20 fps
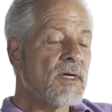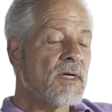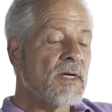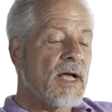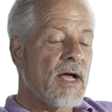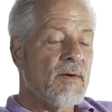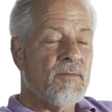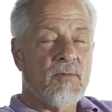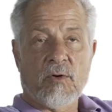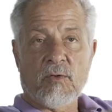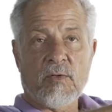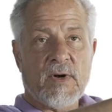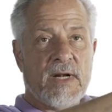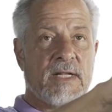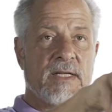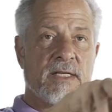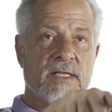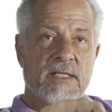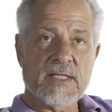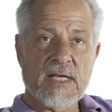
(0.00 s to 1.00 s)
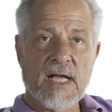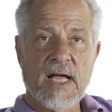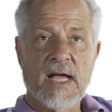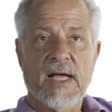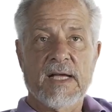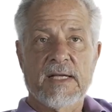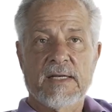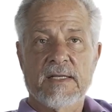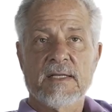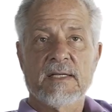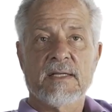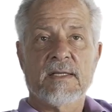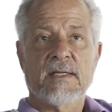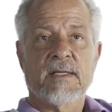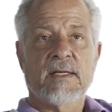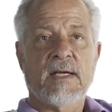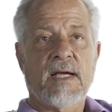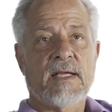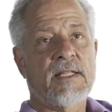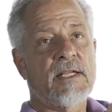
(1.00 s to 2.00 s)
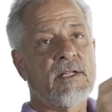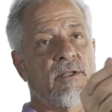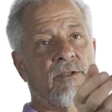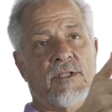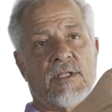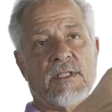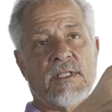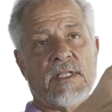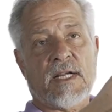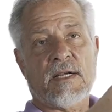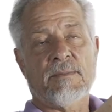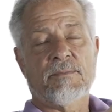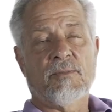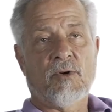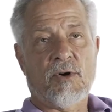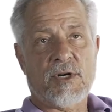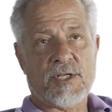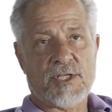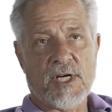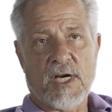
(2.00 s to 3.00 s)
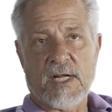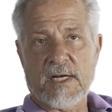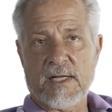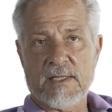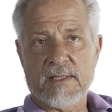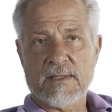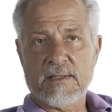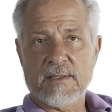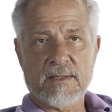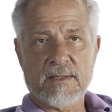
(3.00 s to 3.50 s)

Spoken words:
have already designed and then you stick a porch on it.